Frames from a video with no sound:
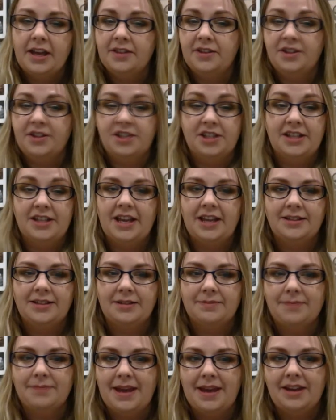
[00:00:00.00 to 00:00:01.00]
the
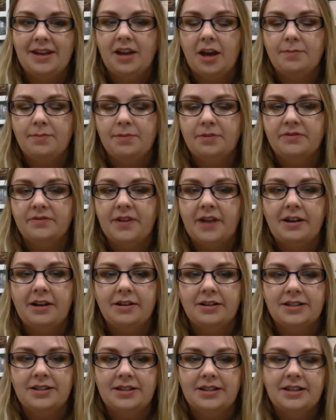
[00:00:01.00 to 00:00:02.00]
genetic makeup of
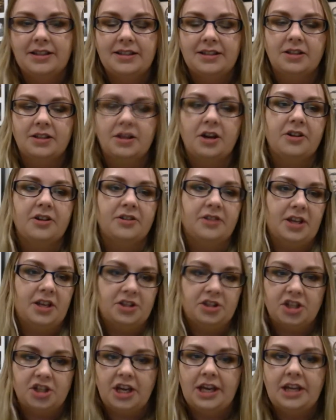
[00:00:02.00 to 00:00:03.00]
viruses and how they
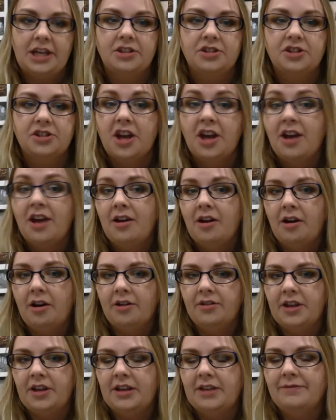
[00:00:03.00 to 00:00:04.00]
change,
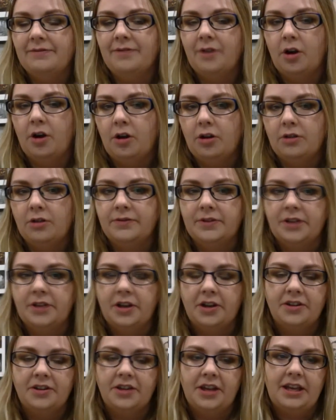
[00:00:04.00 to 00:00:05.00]
how they evolve, and
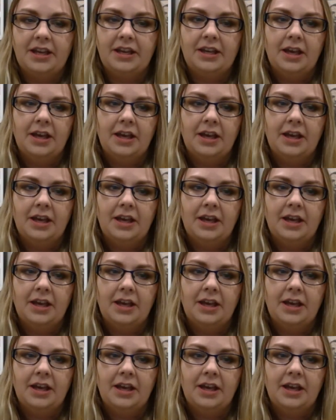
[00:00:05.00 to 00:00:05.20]
how they